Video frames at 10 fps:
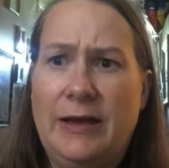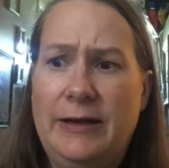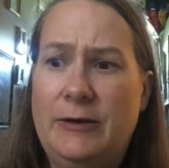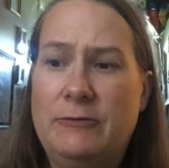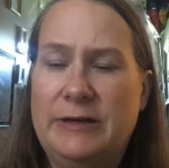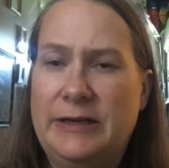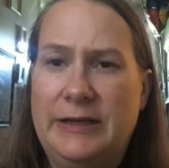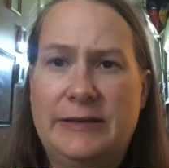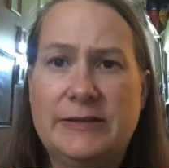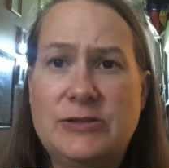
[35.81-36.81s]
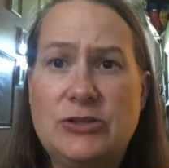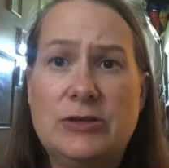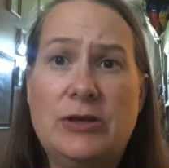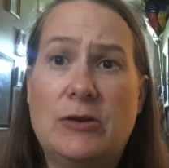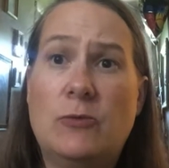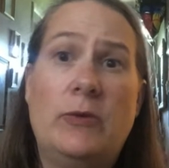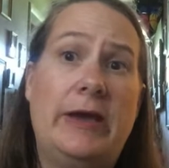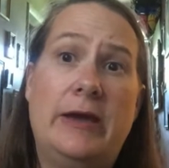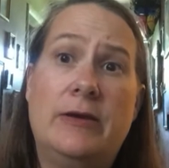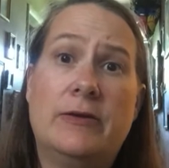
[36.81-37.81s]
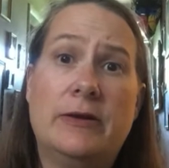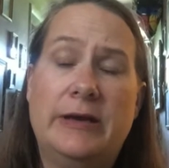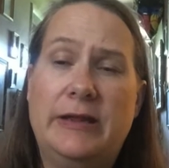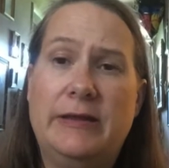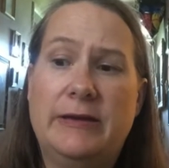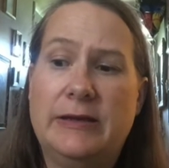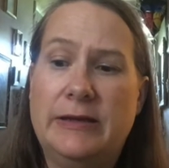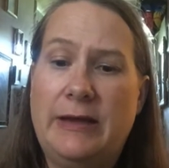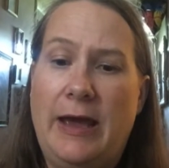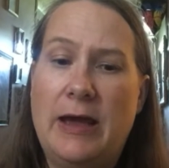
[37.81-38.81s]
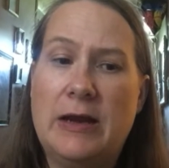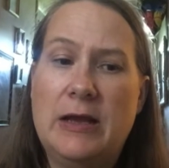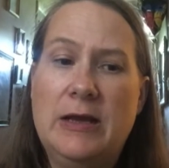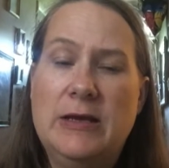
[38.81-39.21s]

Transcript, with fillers: I don't want to get this dirty or wet or anything like that.